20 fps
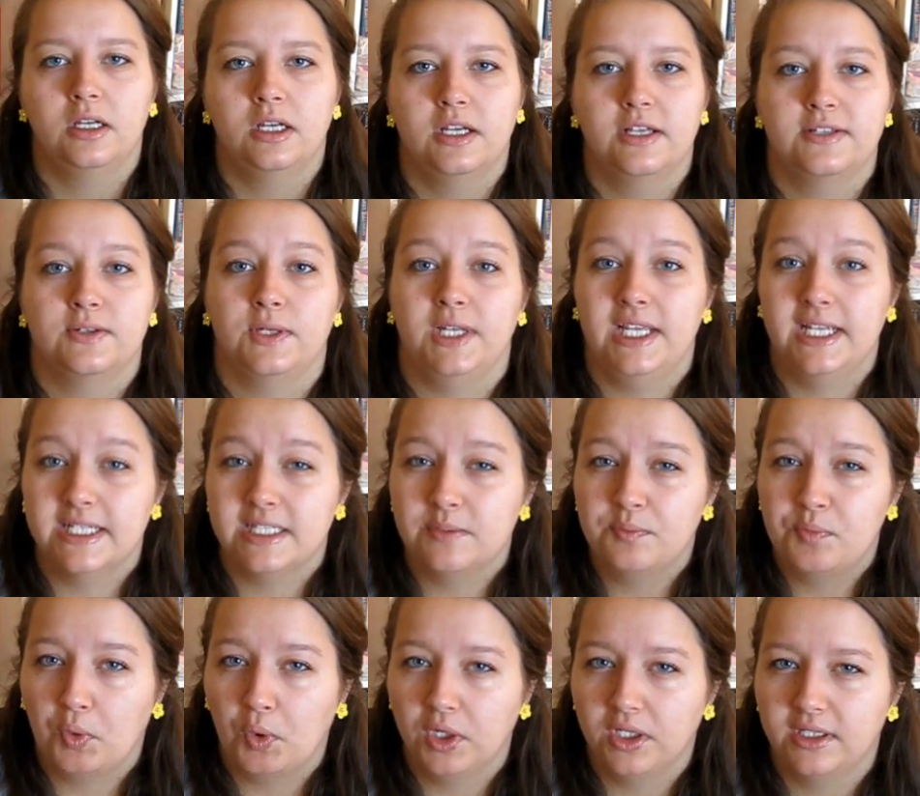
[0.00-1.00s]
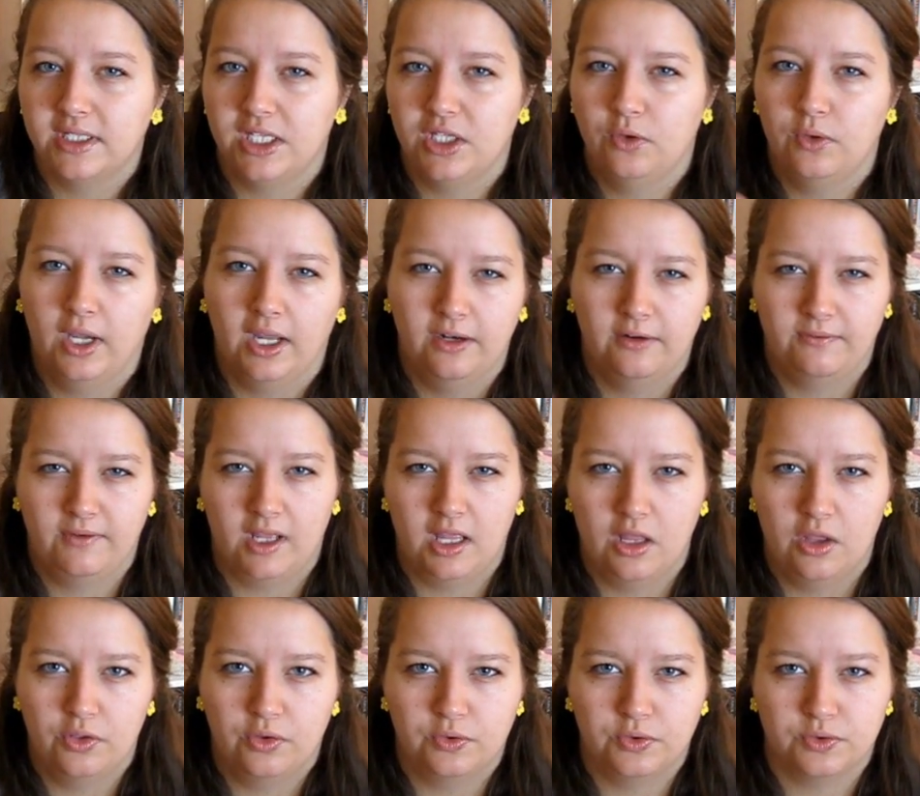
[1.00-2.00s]
So it is important that you kind of
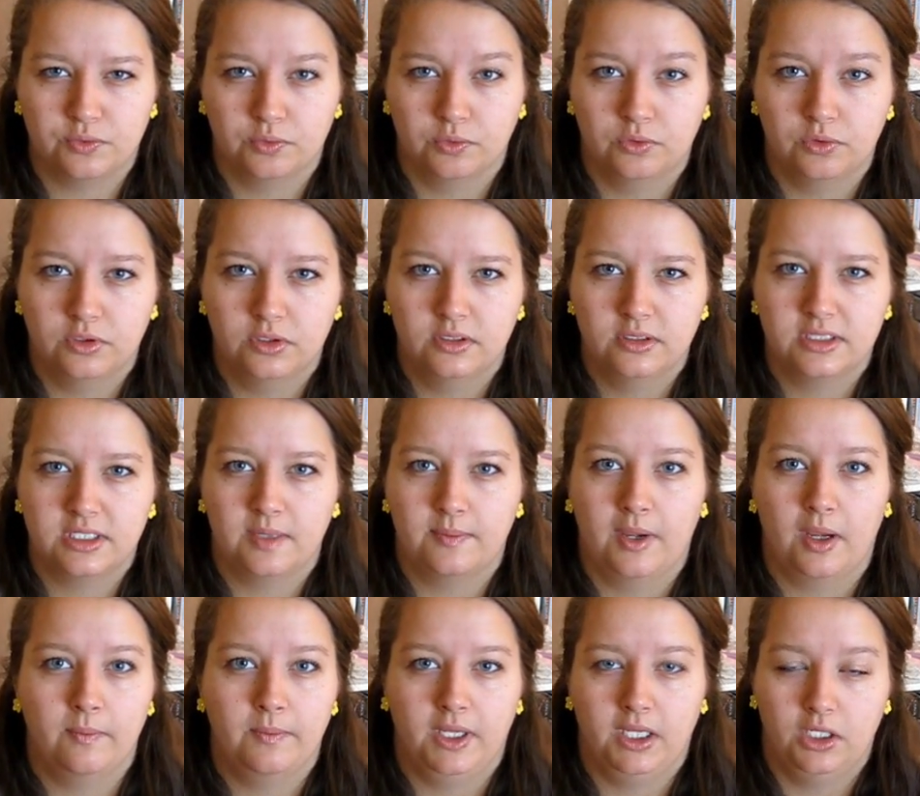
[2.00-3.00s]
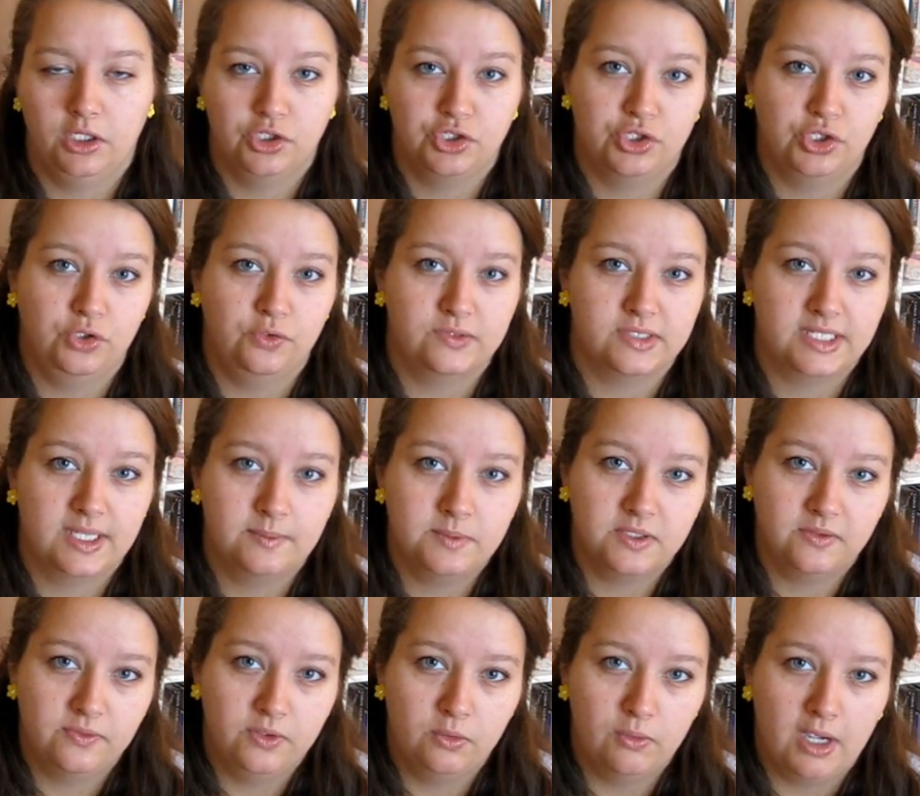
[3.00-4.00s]
follow those rules about making sure you've slept a
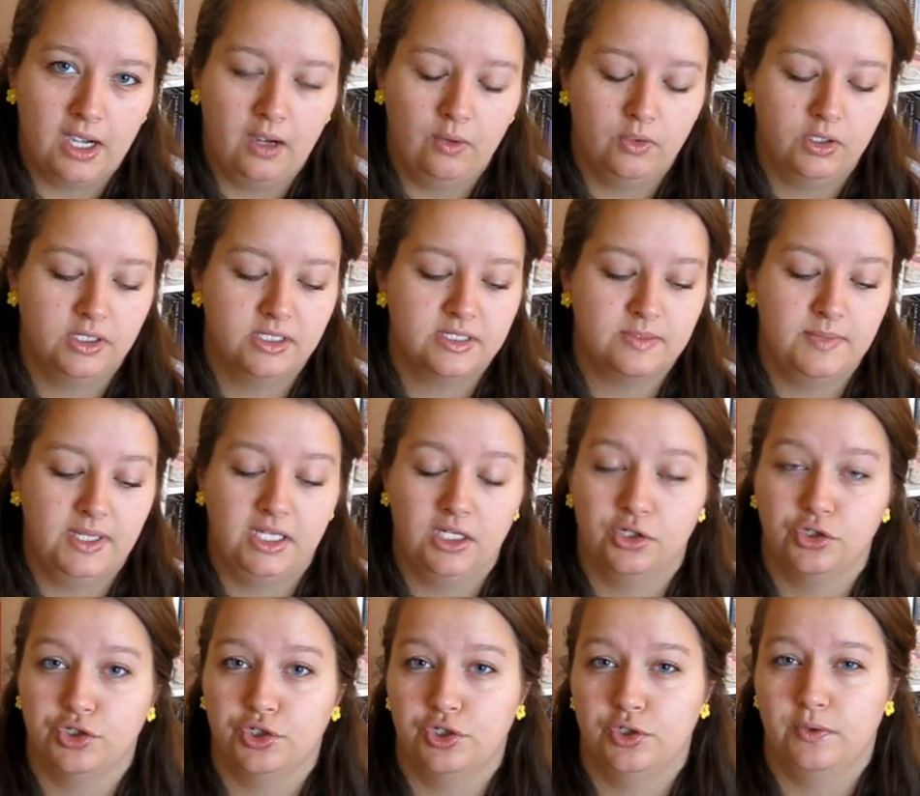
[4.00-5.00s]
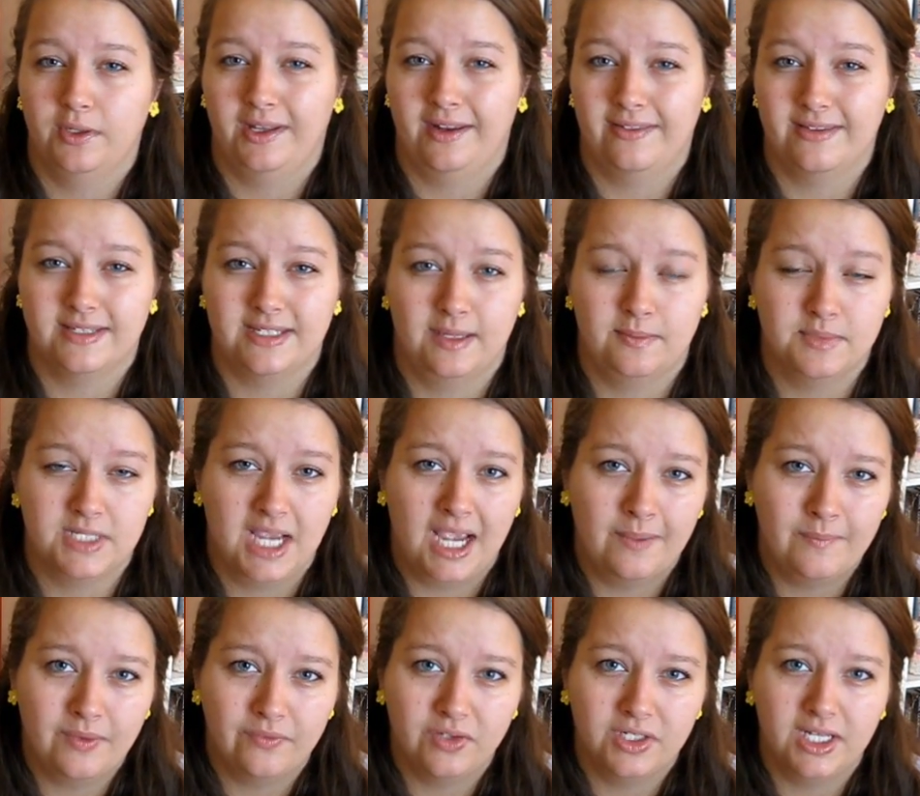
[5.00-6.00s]
few hours, making sure you're doing it at the same
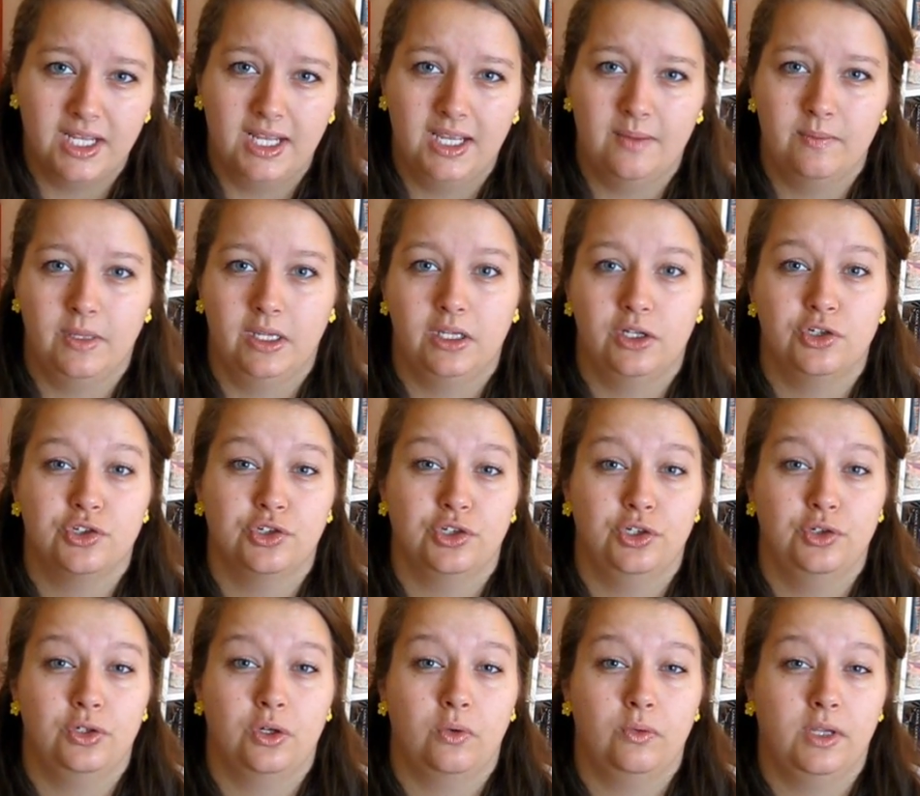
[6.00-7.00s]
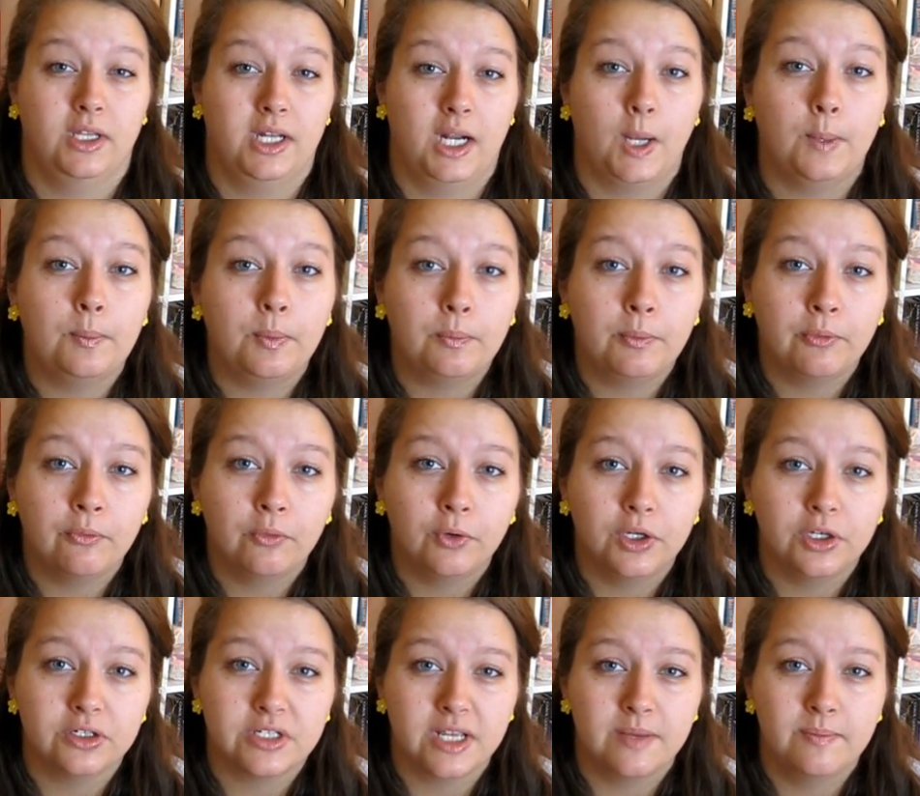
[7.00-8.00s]
time every day, and making sure you don't get up before
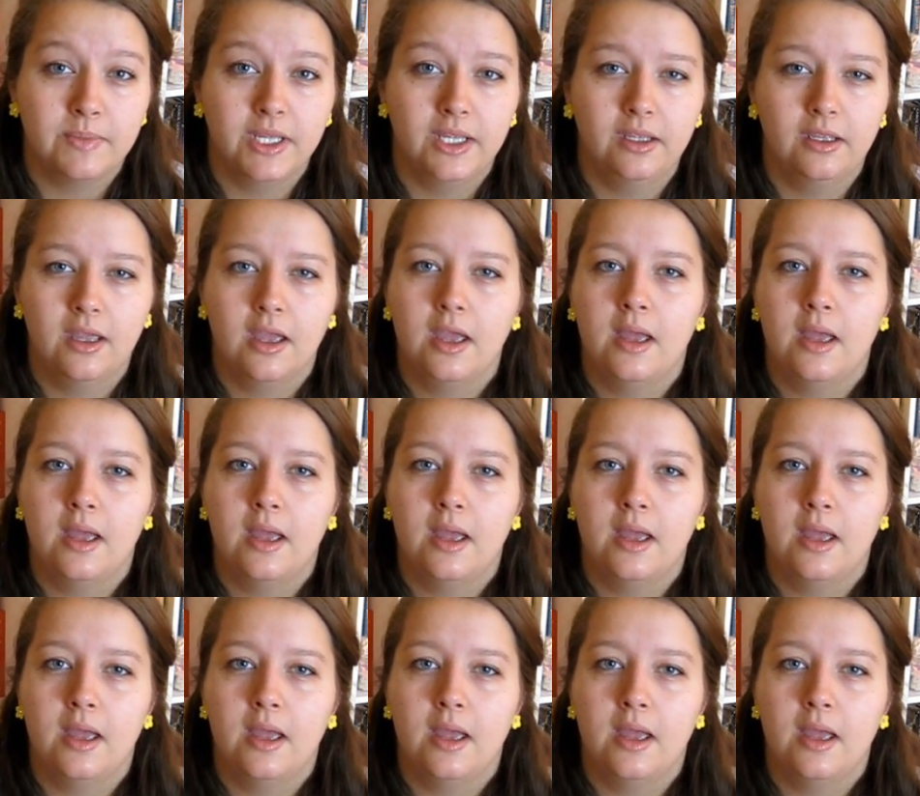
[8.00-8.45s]
you're temping